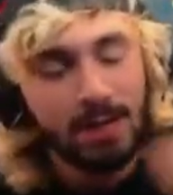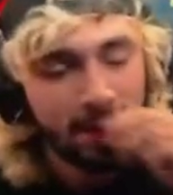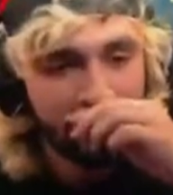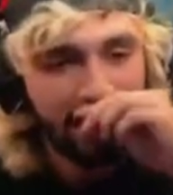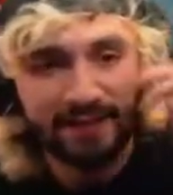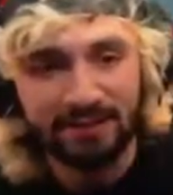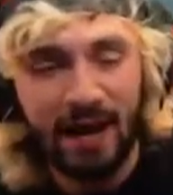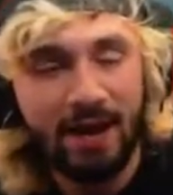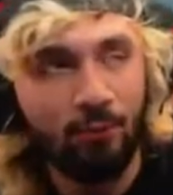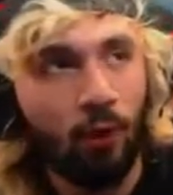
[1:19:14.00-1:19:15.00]
Guys,
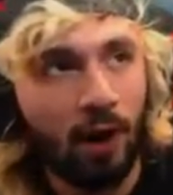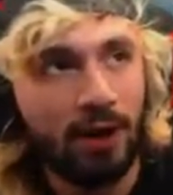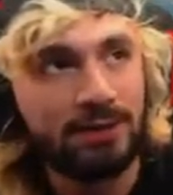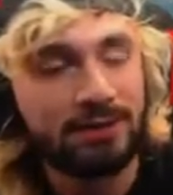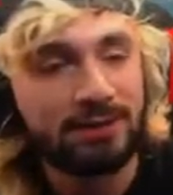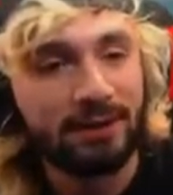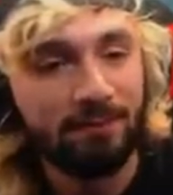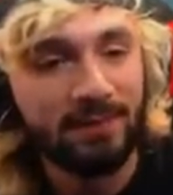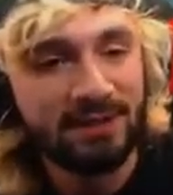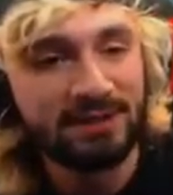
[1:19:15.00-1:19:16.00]
I want the
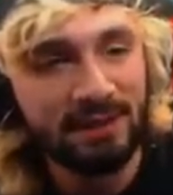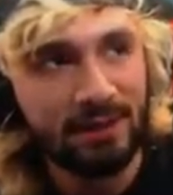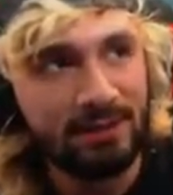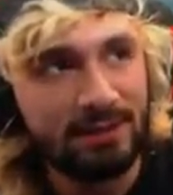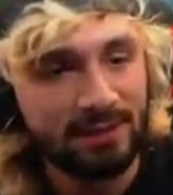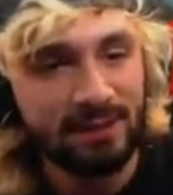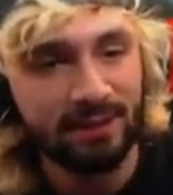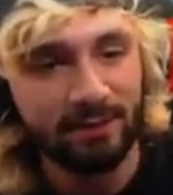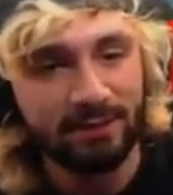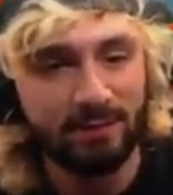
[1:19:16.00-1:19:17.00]
Misty's
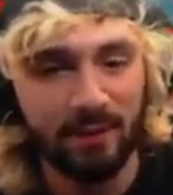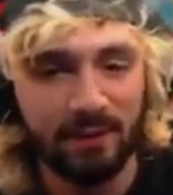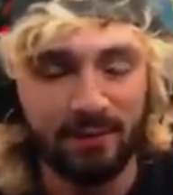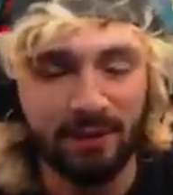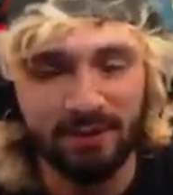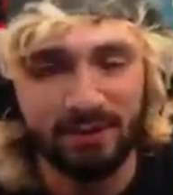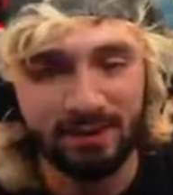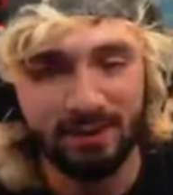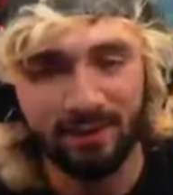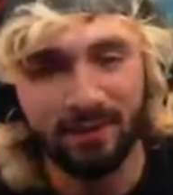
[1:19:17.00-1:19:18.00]
Tears in a PSA 10.